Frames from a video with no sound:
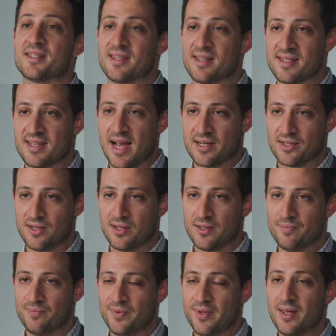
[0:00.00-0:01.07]
the sector.
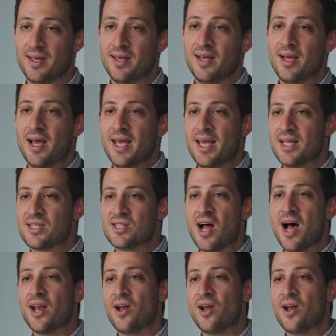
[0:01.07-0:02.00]
It's not